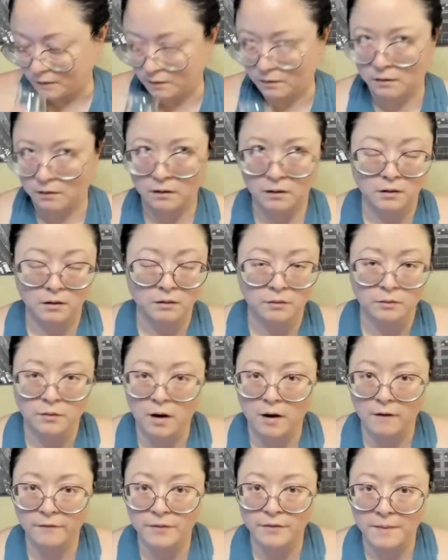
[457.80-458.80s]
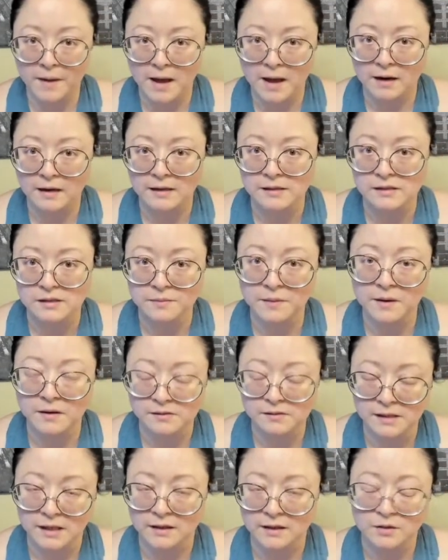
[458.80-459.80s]
Oh, right off the bat, it
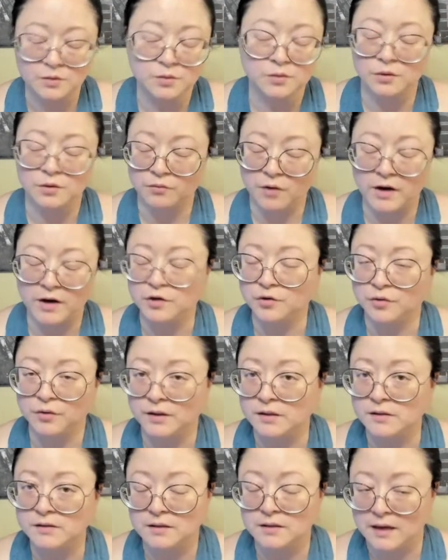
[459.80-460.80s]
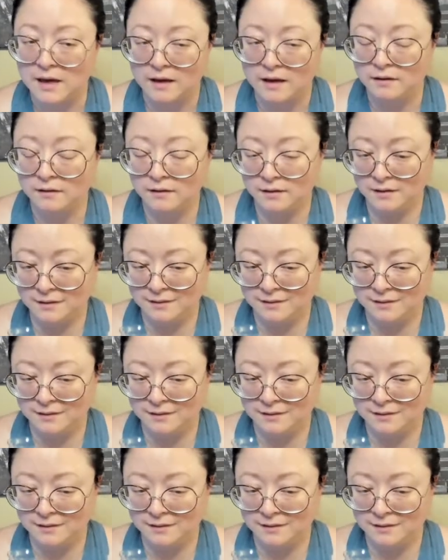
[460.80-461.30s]
smells like this was a right choice today.